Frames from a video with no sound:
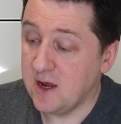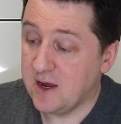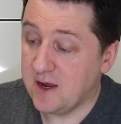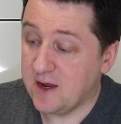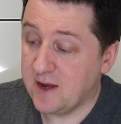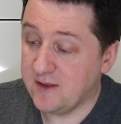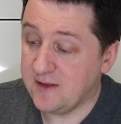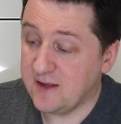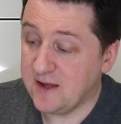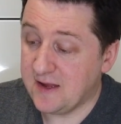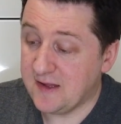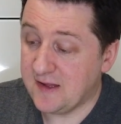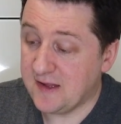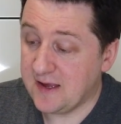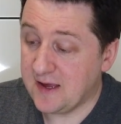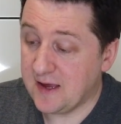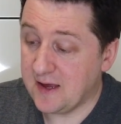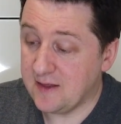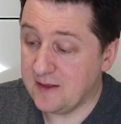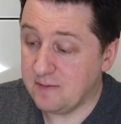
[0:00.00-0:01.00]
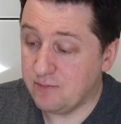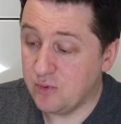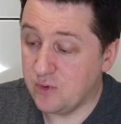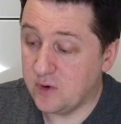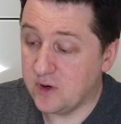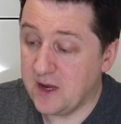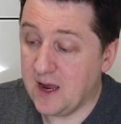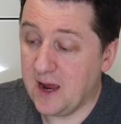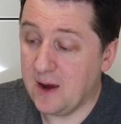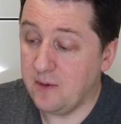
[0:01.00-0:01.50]
And these here, the book
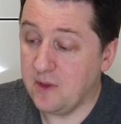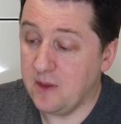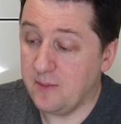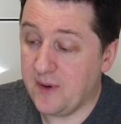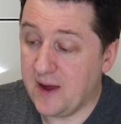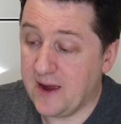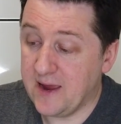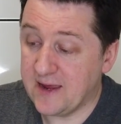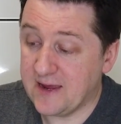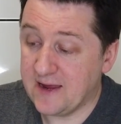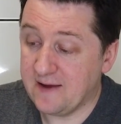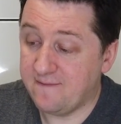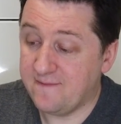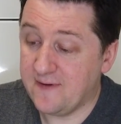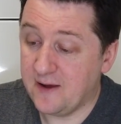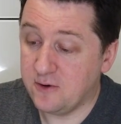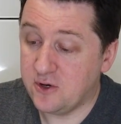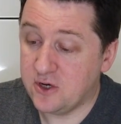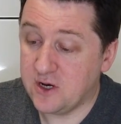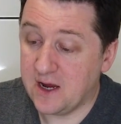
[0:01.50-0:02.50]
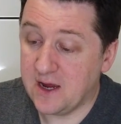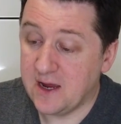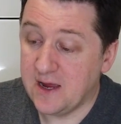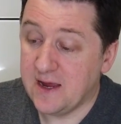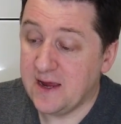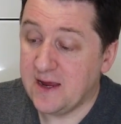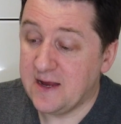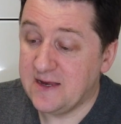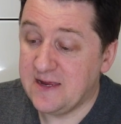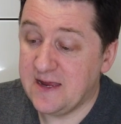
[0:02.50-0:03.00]
now and the buy a gift voucher,
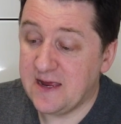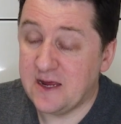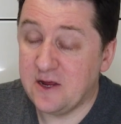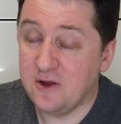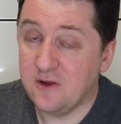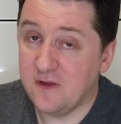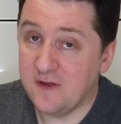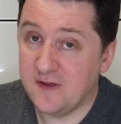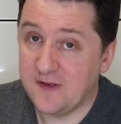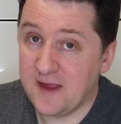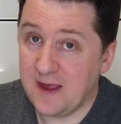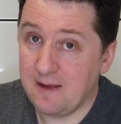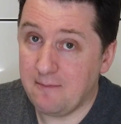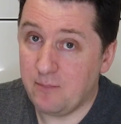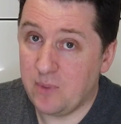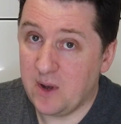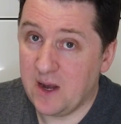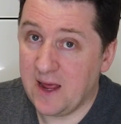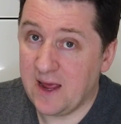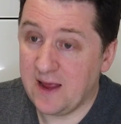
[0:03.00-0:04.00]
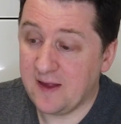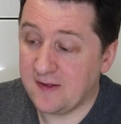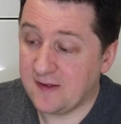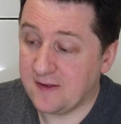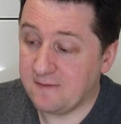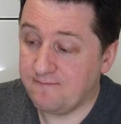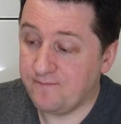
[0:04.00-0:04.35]
take you to the same place.